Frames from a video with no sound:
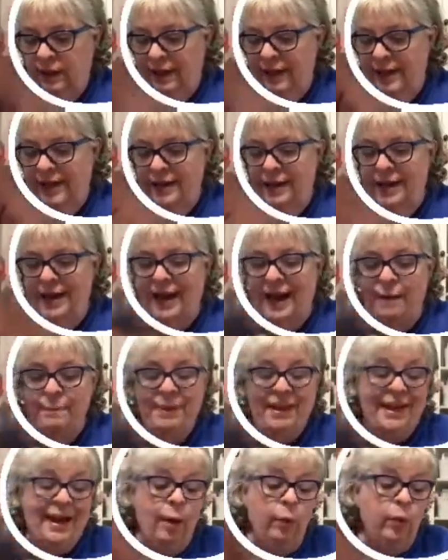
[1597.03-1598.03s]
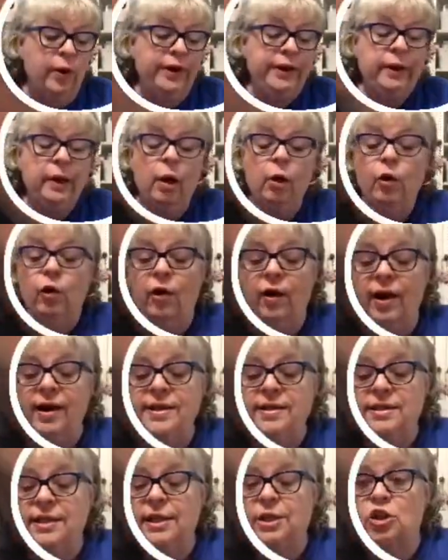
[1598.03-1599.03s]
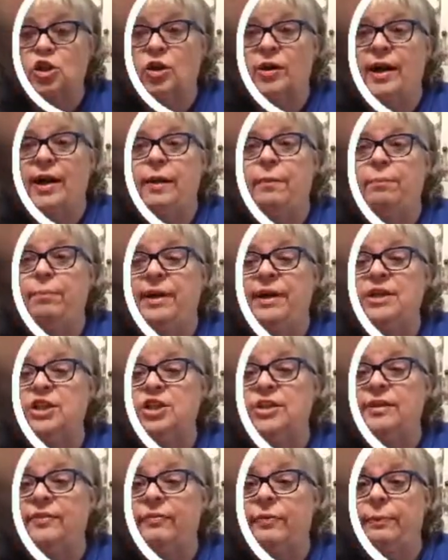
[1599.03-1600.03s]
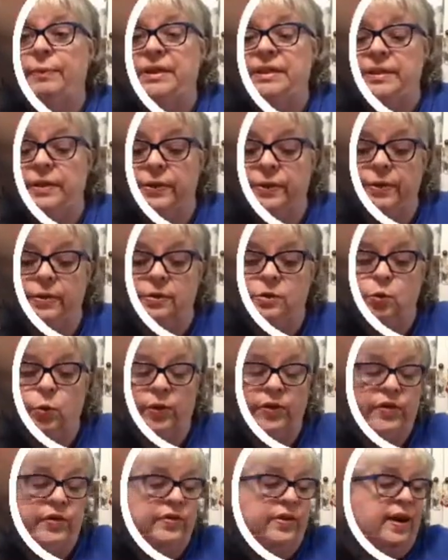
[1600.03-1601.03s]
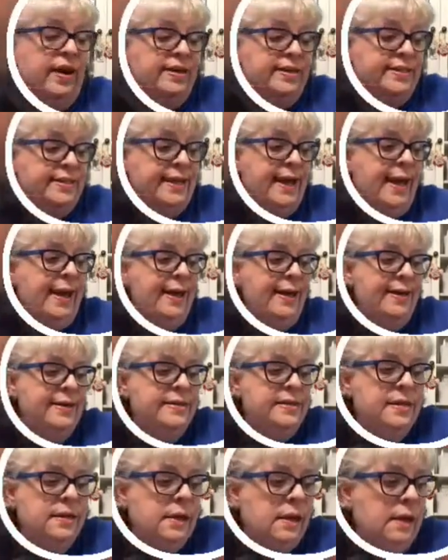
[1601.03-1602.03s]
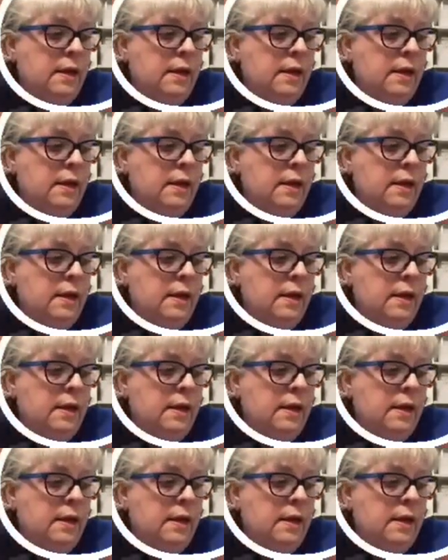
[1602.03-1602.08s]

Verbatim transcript: And, I mean, I wouldn't go crazy trying a bunch of different materials with your nice dies.